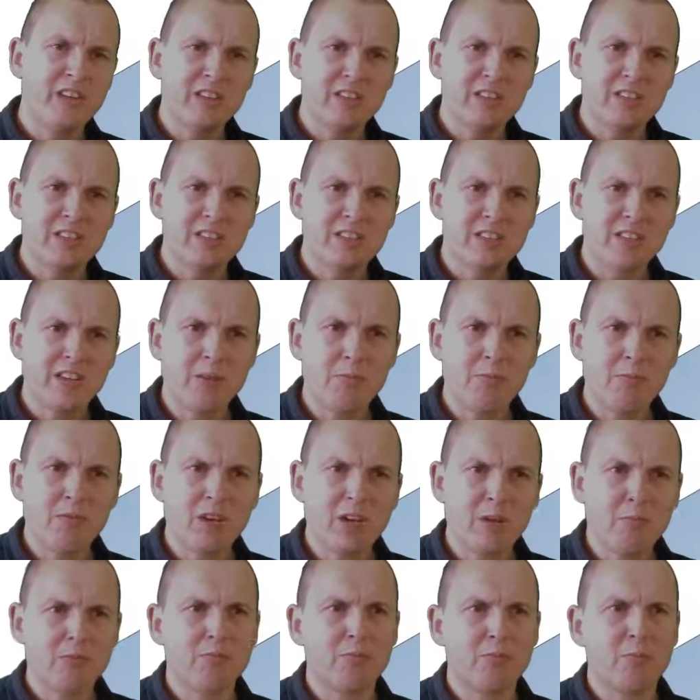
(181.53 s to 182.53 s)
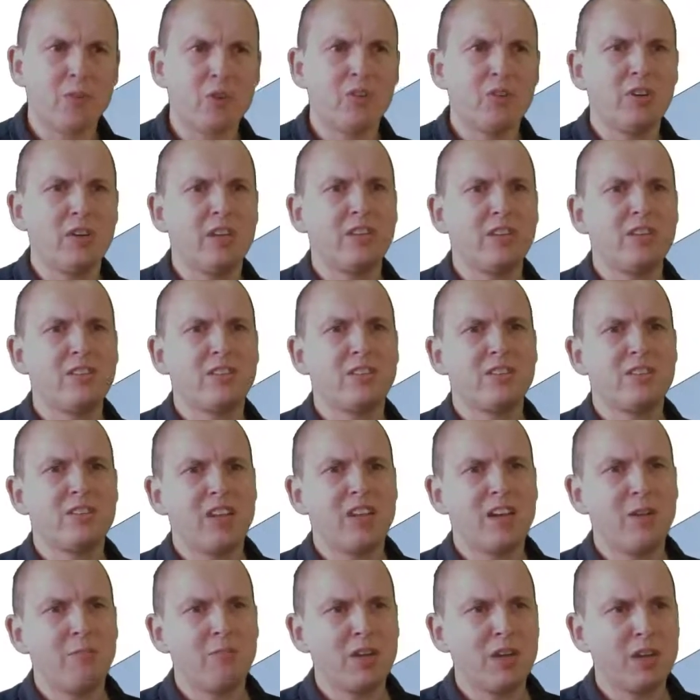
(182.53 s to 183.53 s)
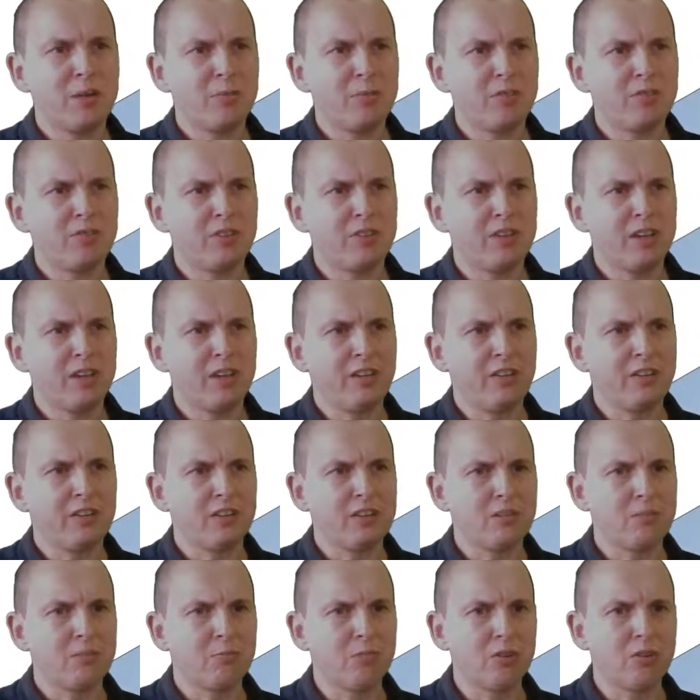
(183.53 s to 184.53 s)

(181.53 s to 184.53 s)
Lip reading: the same type of modulators, the same type of detectors,